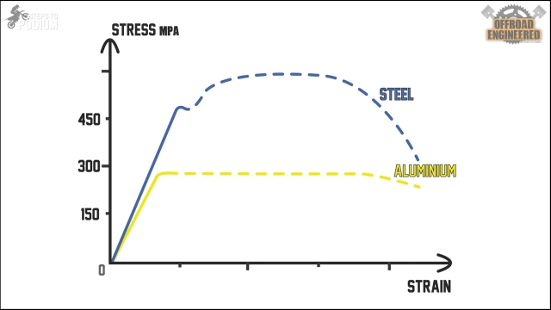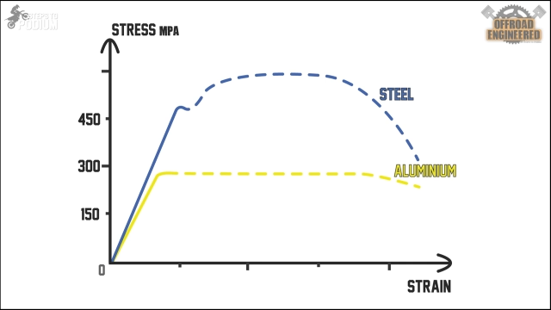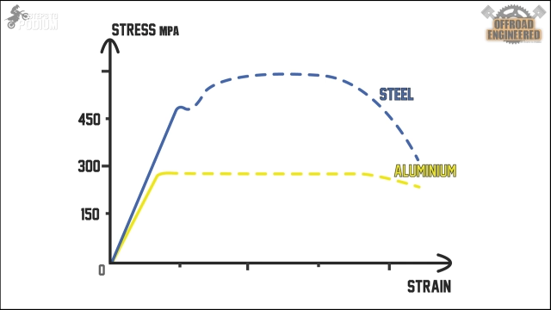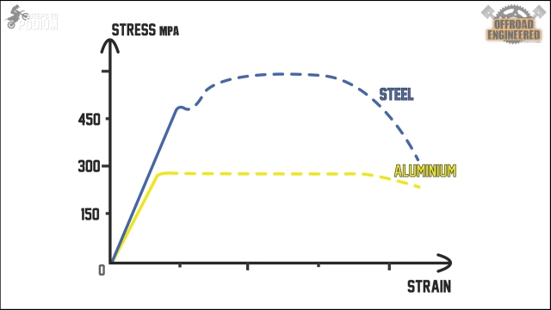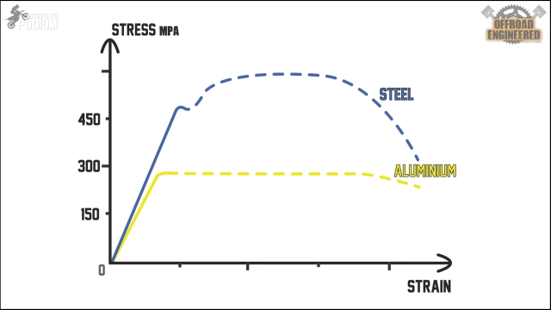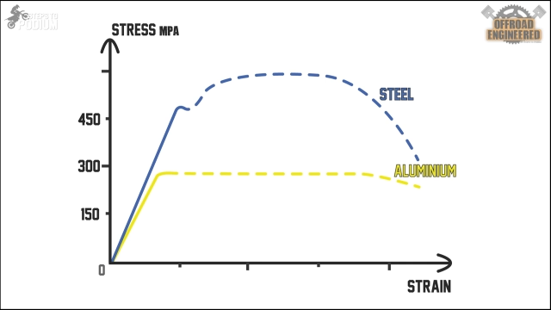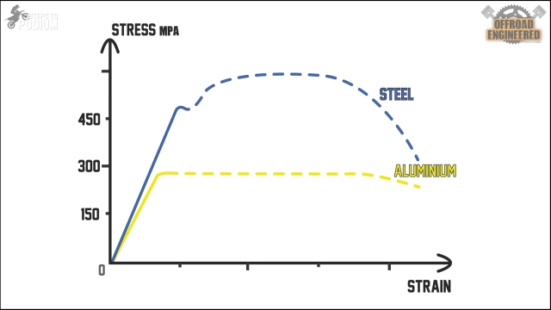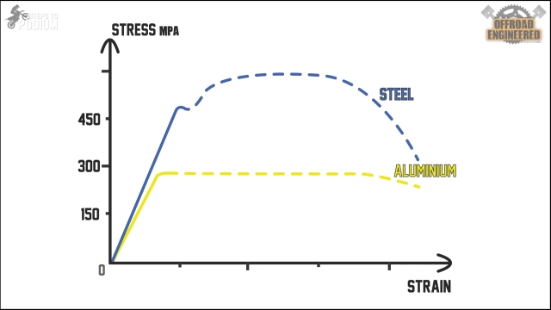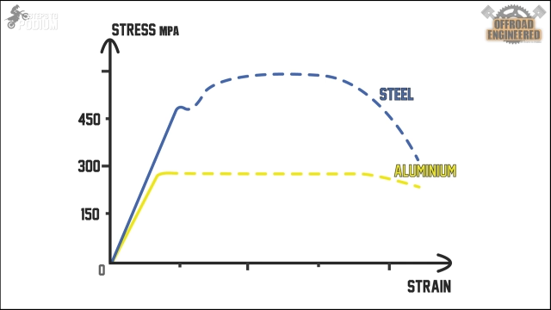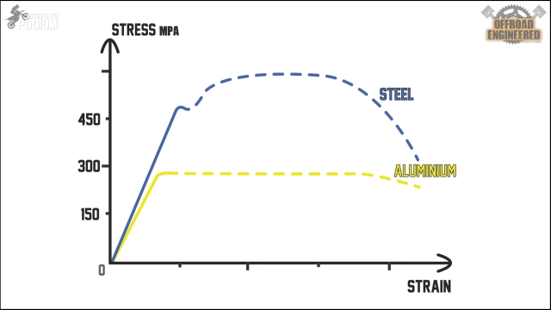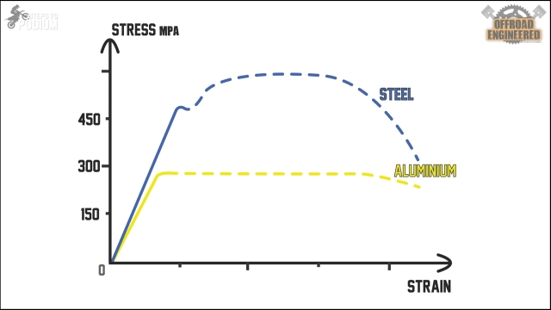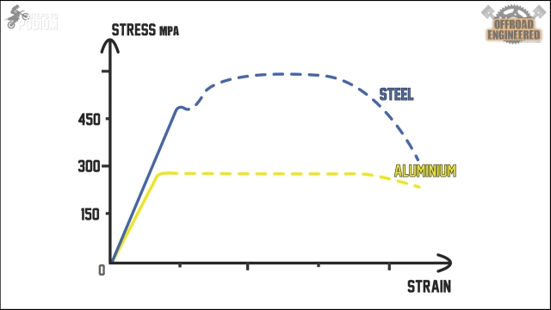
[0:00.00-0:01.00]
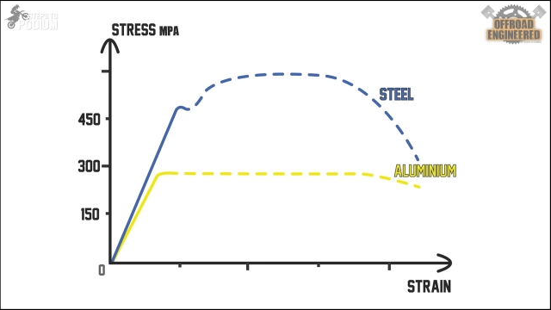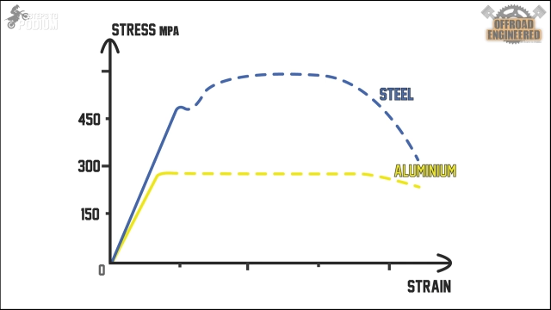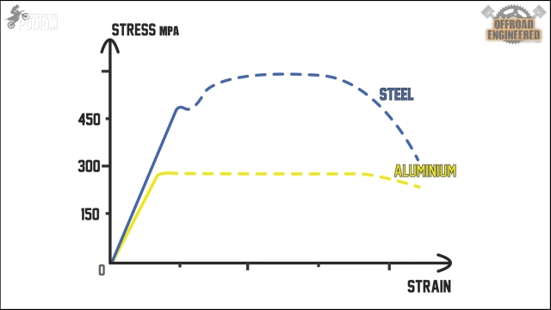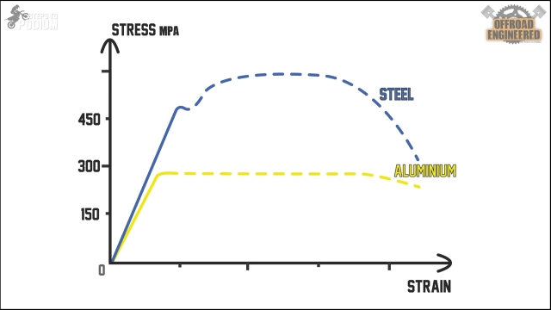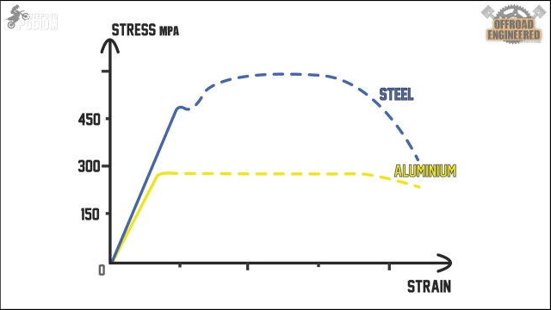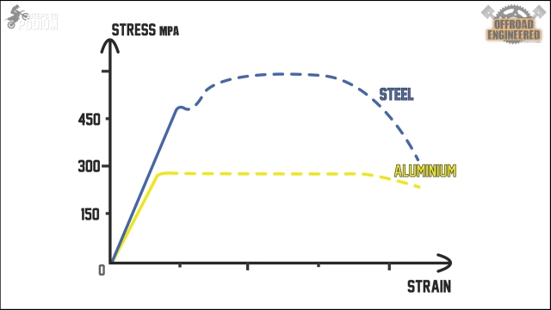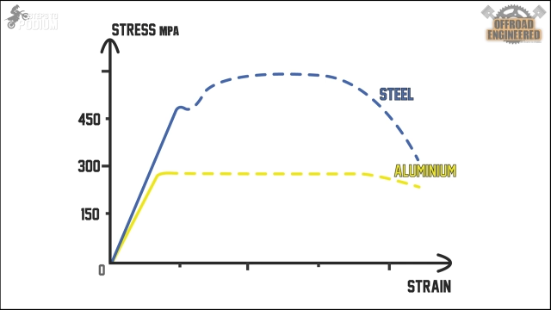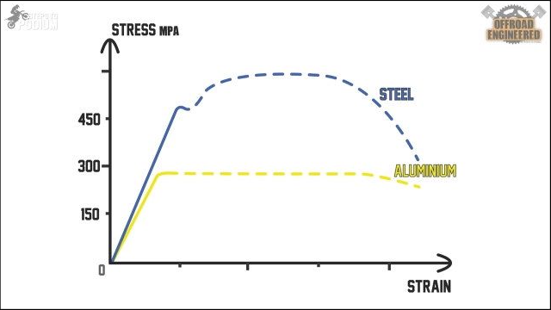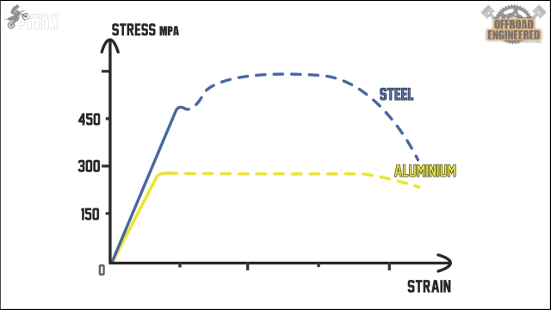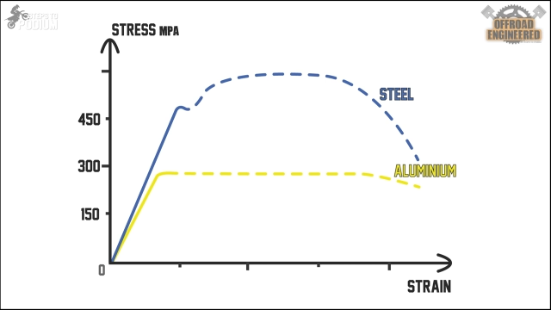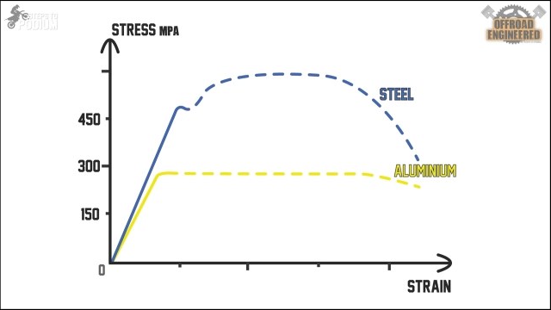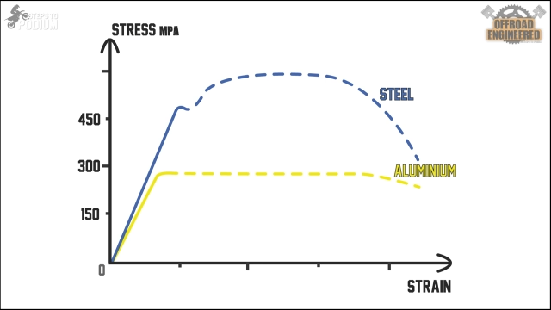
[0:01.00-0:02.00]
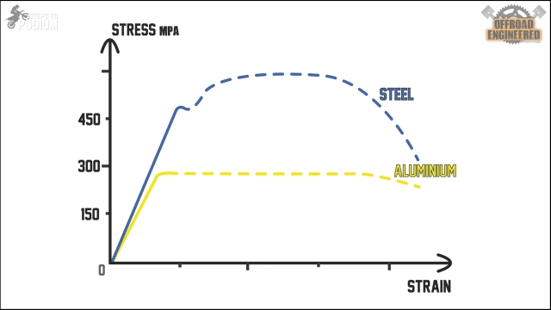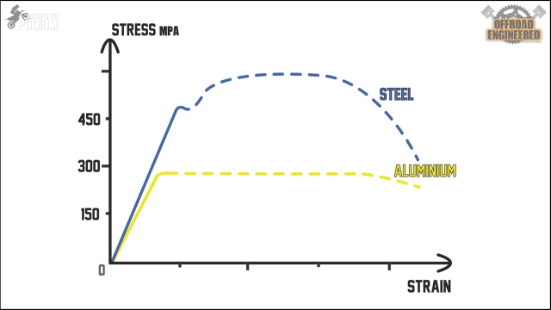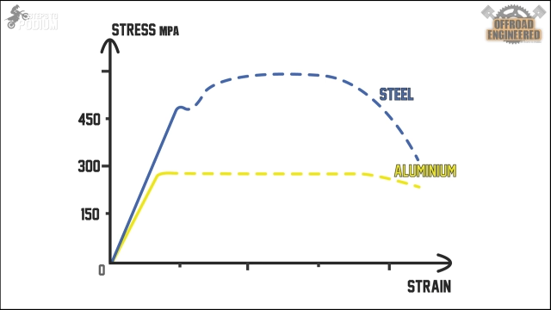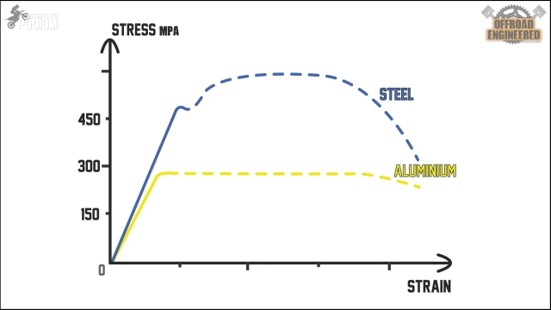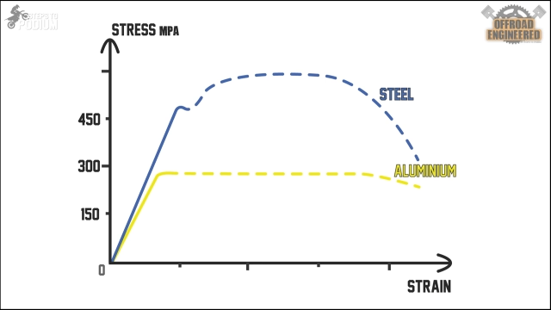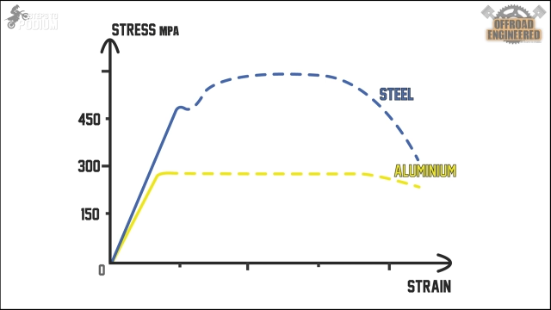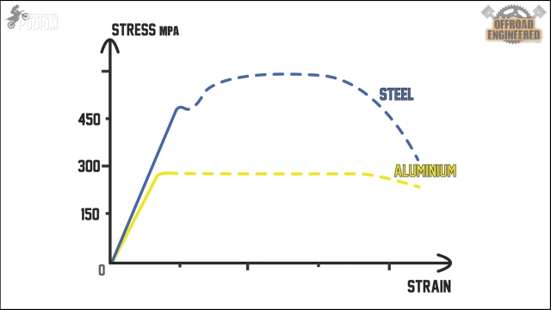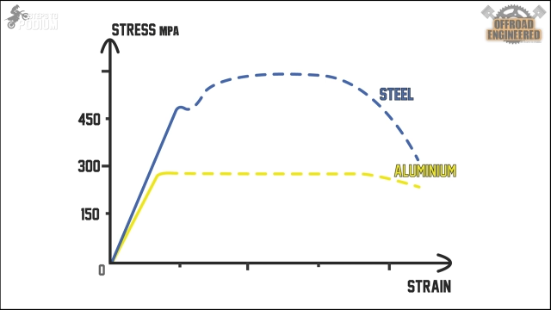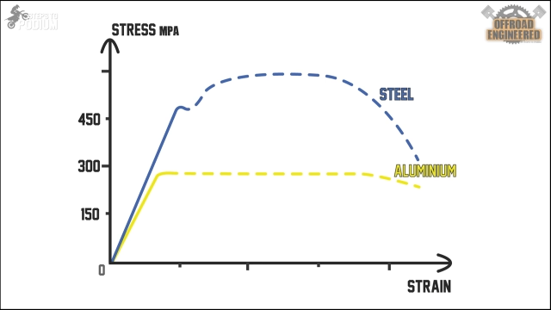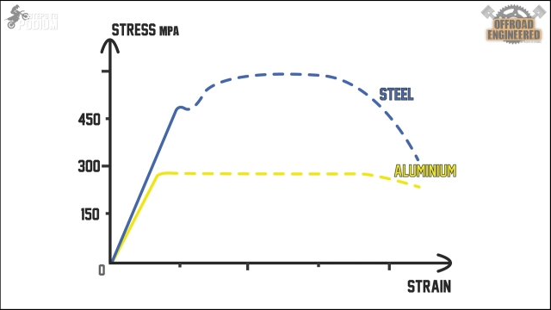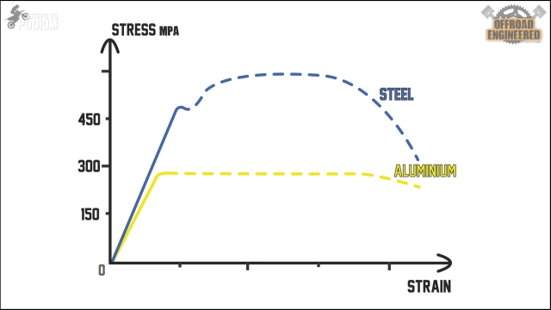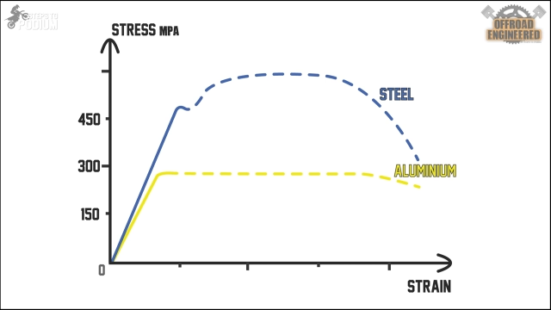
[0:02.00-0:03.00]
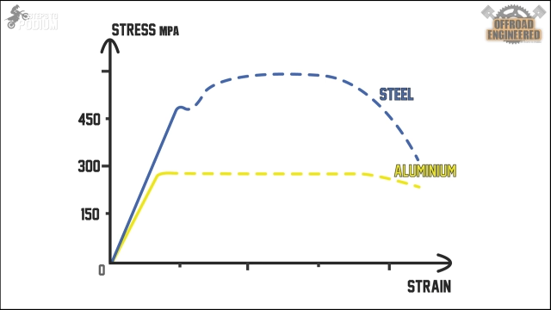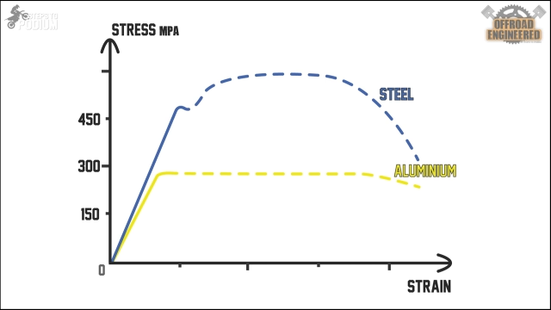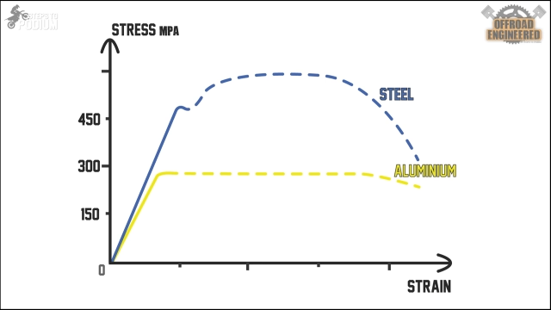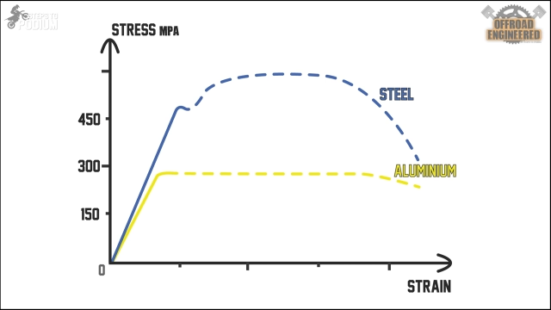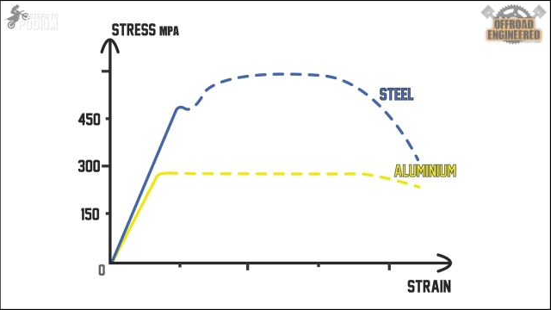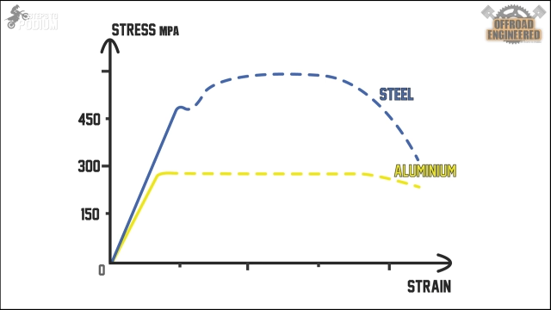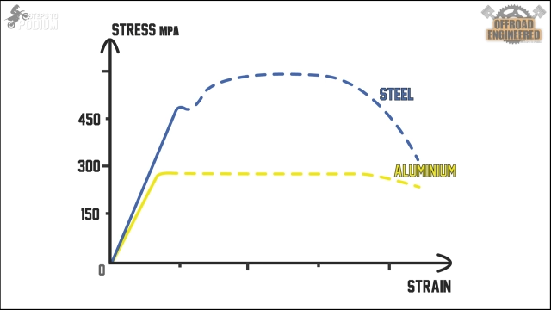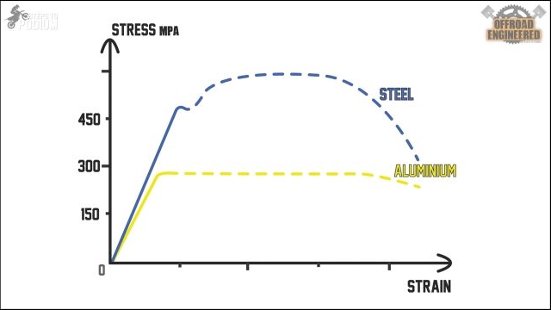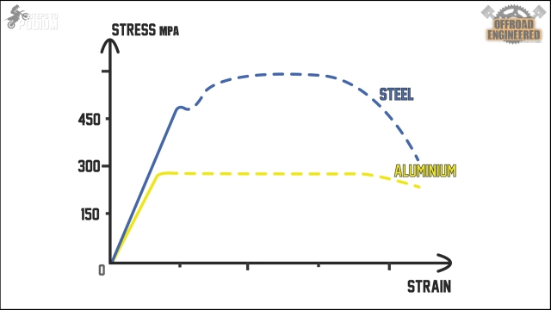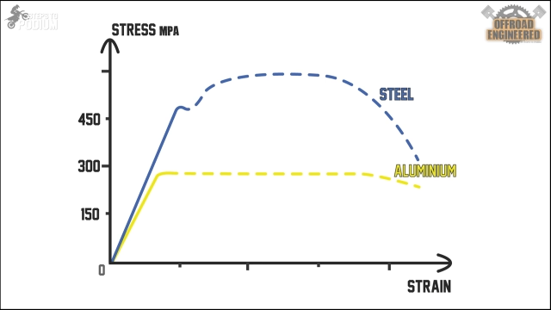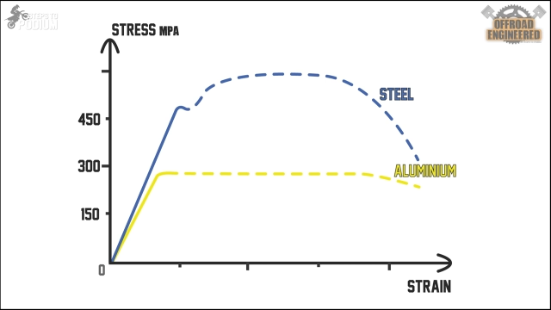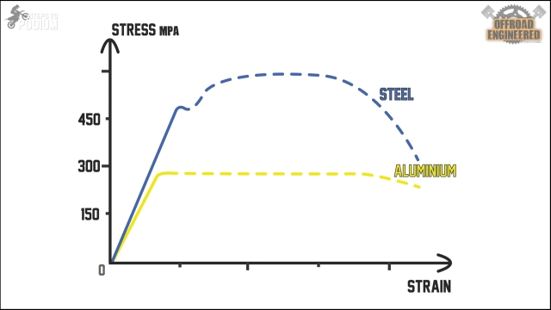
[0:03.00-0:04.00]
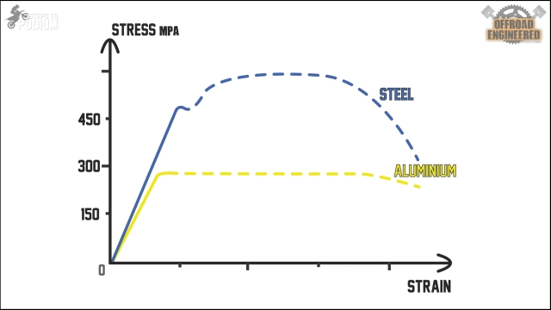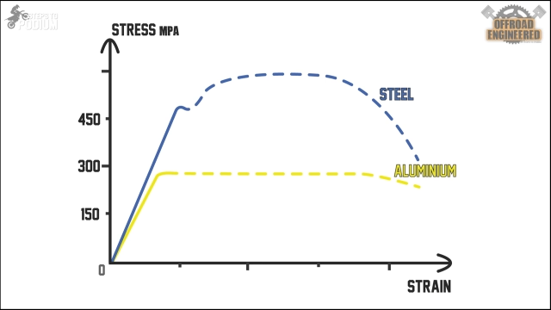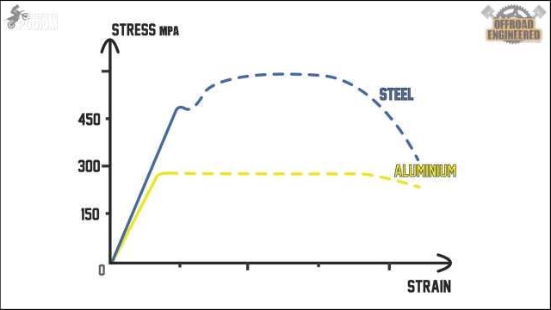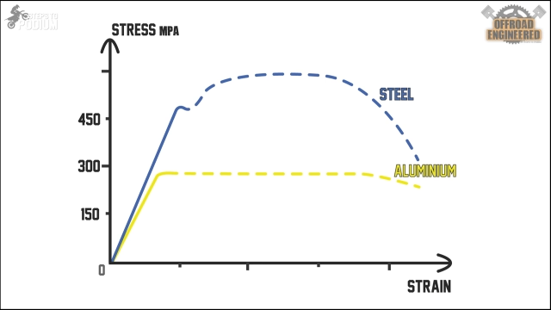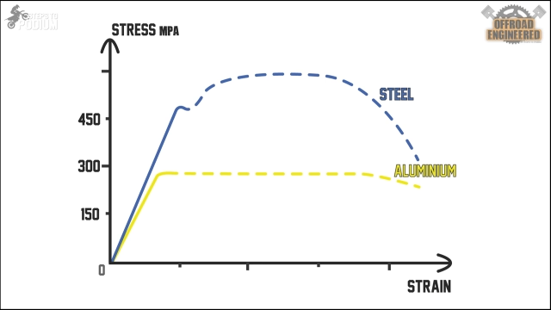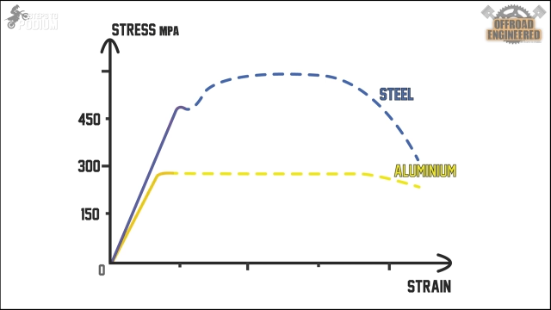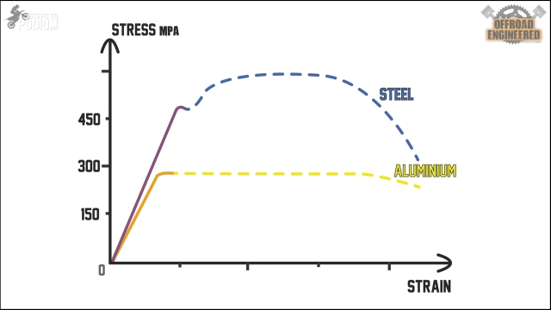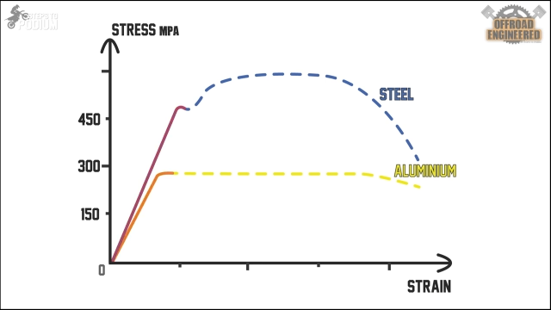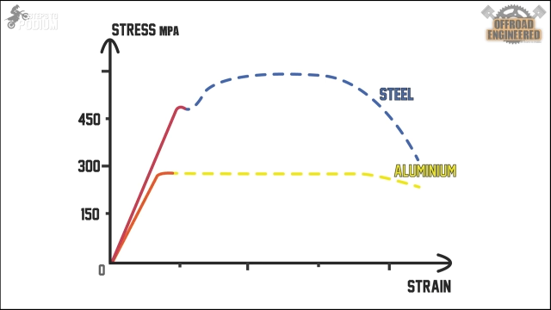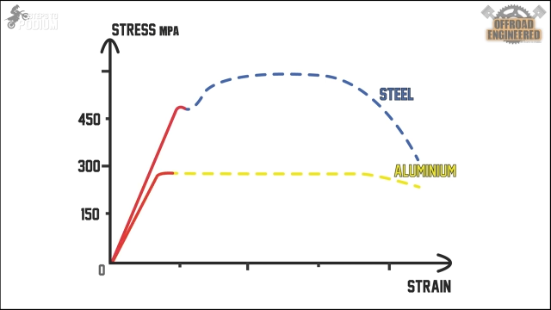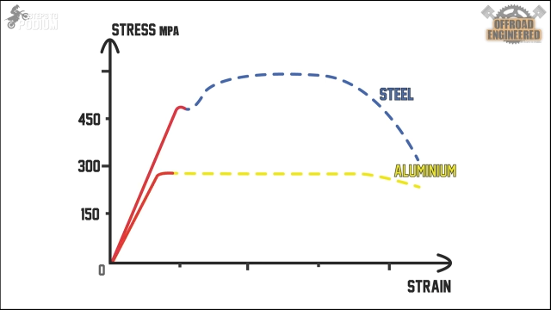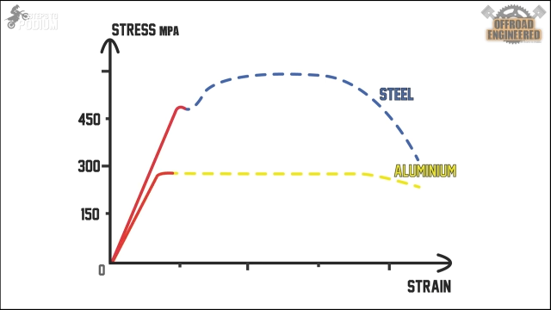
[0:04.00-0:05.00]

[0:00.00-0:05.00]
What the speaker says: Nobody's mouth can be seen.